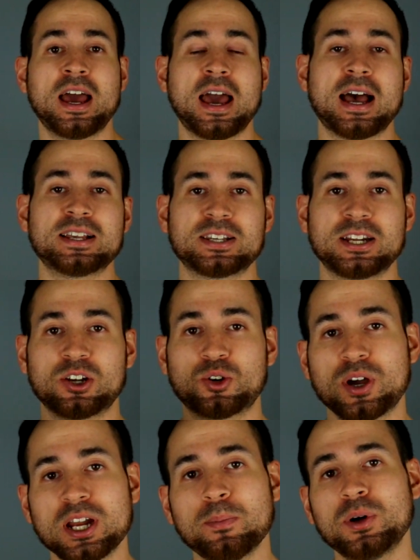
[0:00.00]
has an
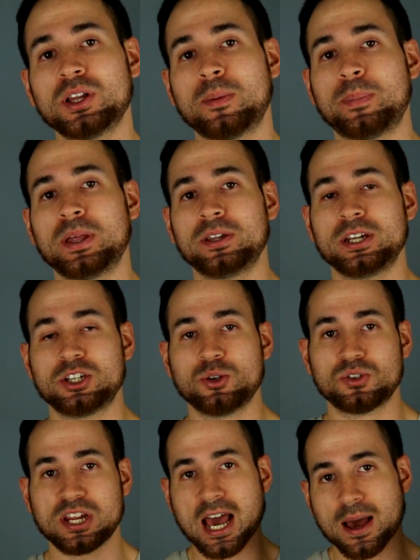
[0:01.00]
incredible ability to
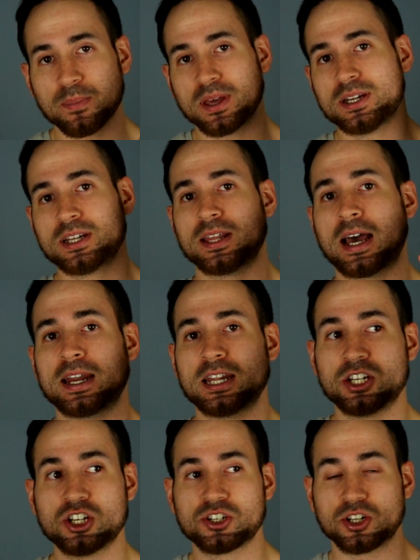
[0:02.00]
tap into that
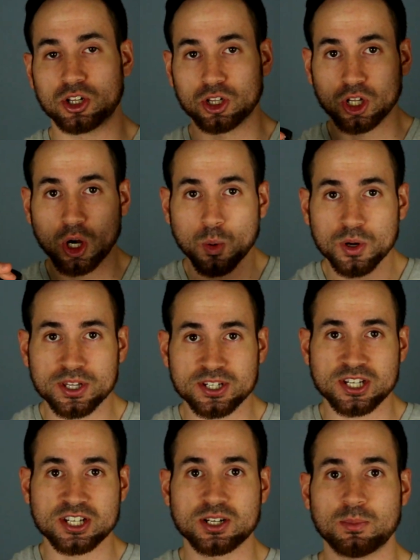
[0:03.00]
and just lower the
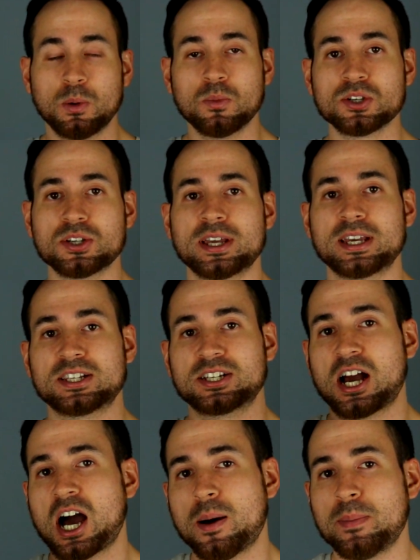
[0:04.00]
system, almost like it's
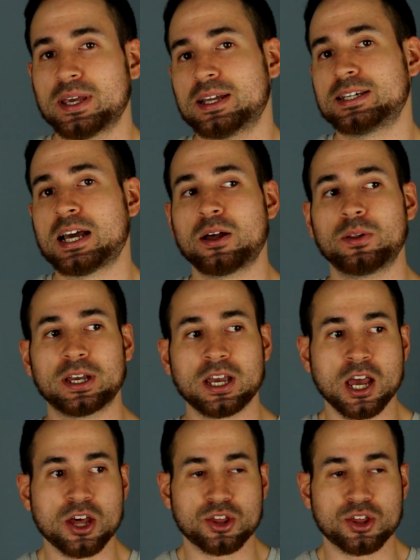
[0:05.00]
calming it down, like